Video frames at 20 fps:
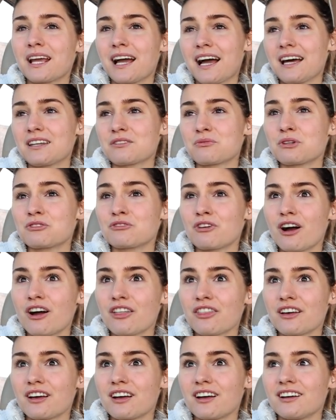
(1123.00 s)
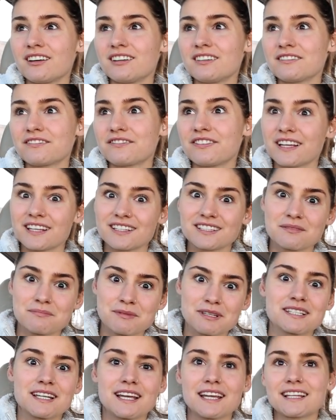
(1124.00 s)
and we'd rather fix the
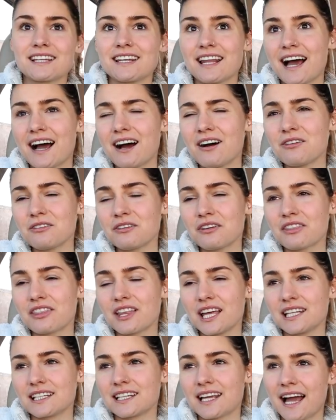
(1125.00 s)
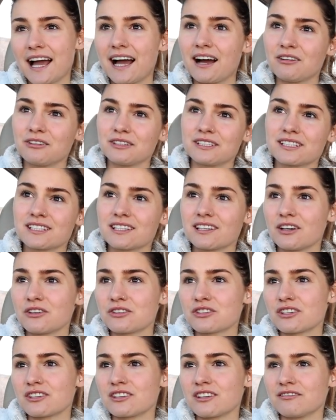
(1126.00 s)
mistake now than get out into the
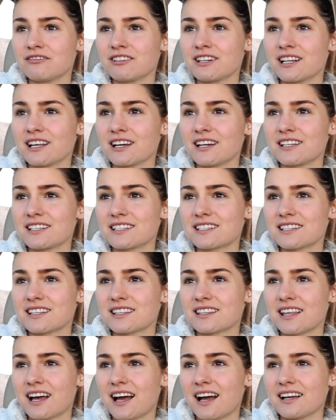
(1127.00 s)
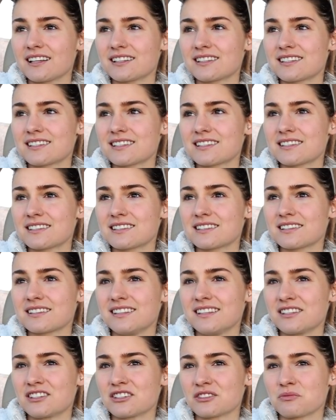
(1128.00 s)
ocean and realise that
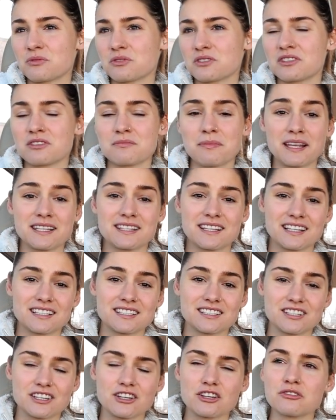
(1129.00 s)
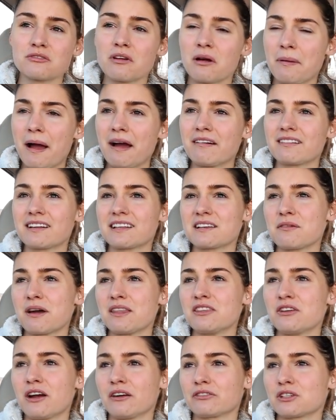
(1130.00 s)
it just wasn't the best thing to do. Apparently
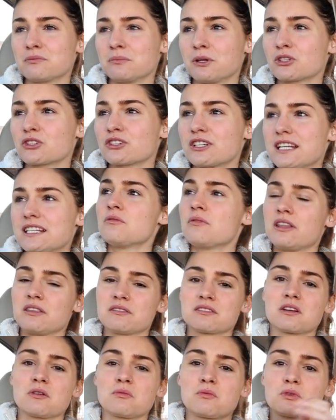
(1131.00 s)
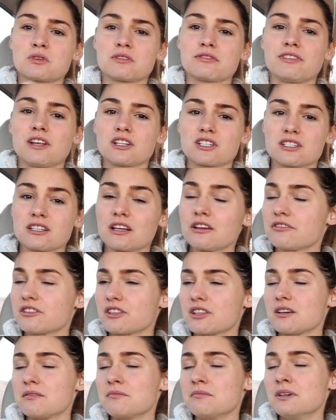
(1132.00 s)
when you have too much grease, when salt water flushes over
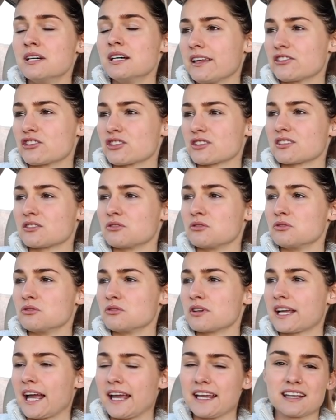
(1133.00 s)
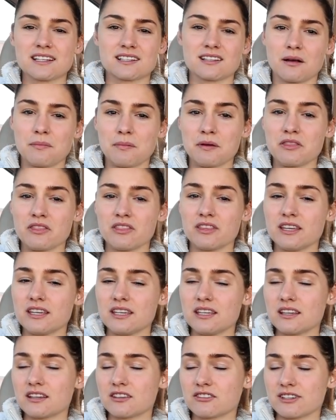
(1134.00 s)
them, it just all cakes up in
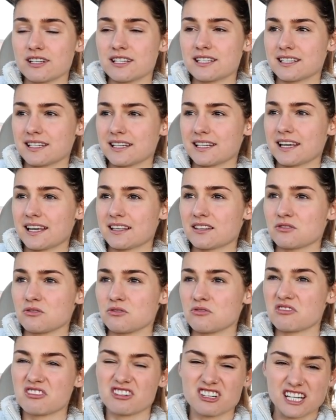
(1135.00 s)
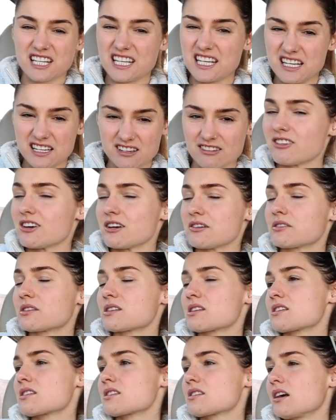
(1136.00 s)
the grease and it gets all cruddy and
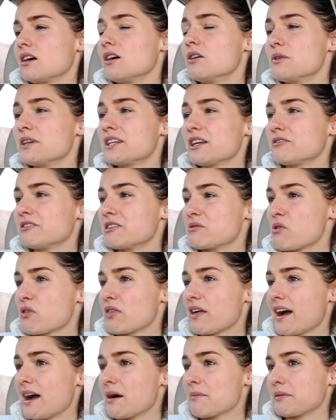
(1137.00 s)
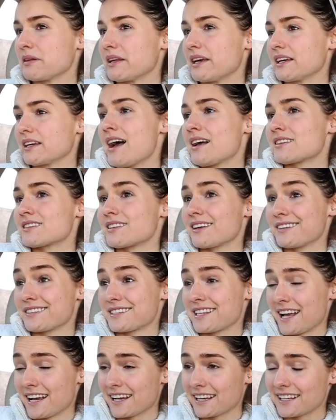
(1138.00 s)
gross, so we don't really want that happening. So
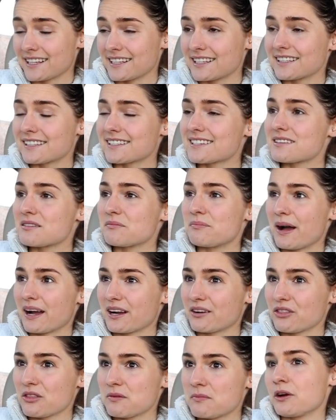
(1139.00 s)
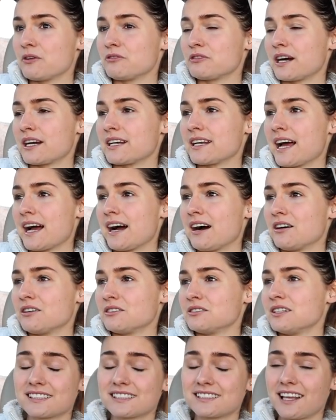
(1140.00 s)
Zach is back on the boat right
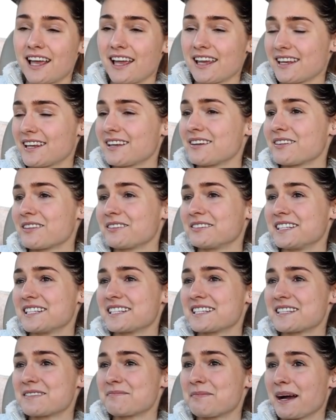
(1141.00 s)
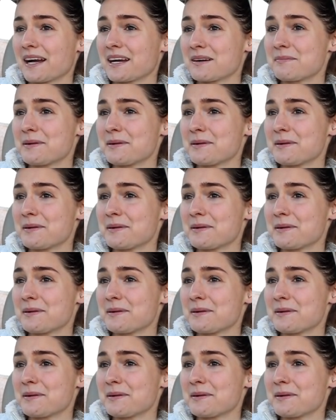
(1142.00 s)
now, taking all the winches back